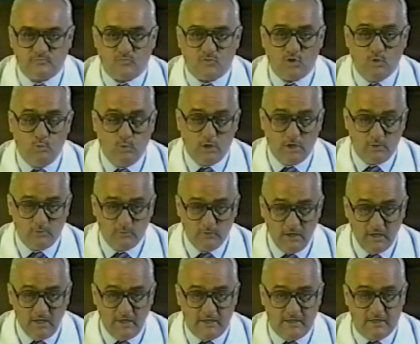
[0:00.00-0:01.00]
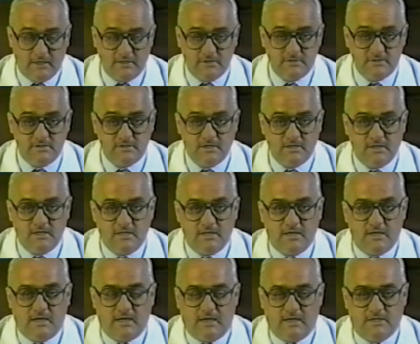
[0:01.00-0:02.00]
What it really is
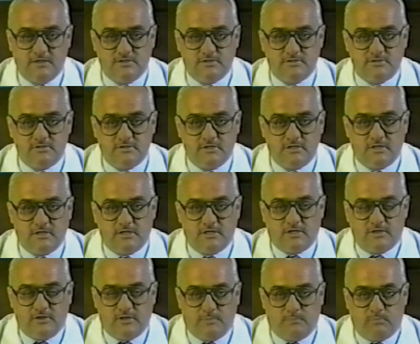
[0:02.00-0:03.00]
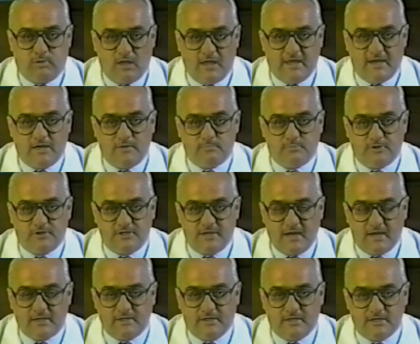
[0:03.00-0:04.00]
the planet
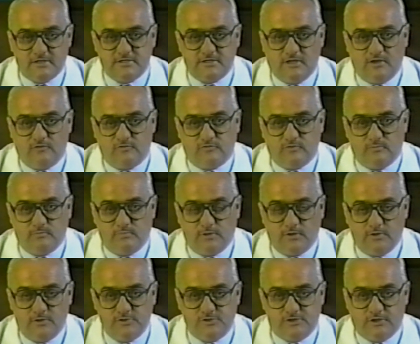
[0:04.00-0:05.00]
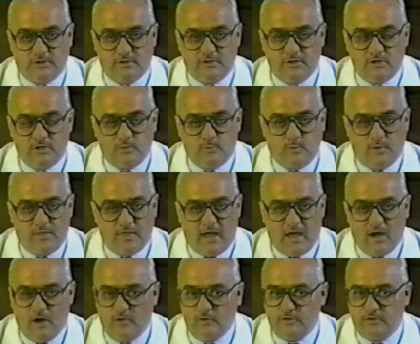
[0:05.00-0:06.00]
protecting itself from pollution.
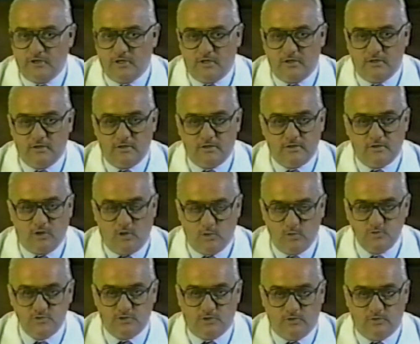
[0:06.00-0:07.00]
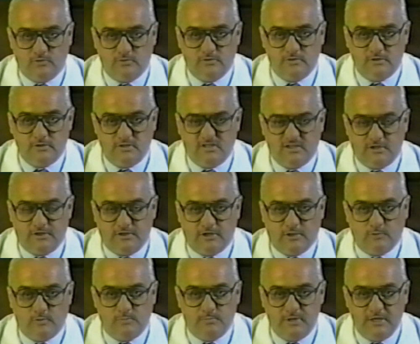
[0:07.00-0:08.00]
Without ozone, there
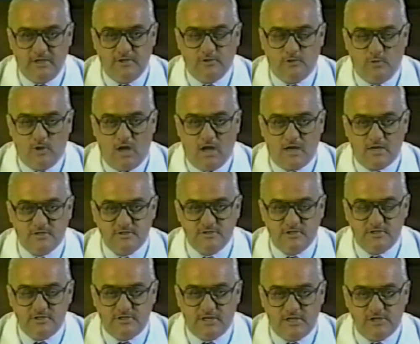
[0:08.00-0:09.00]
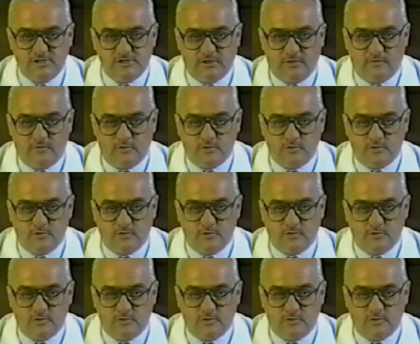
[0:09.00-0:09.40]
would be no oxidization of those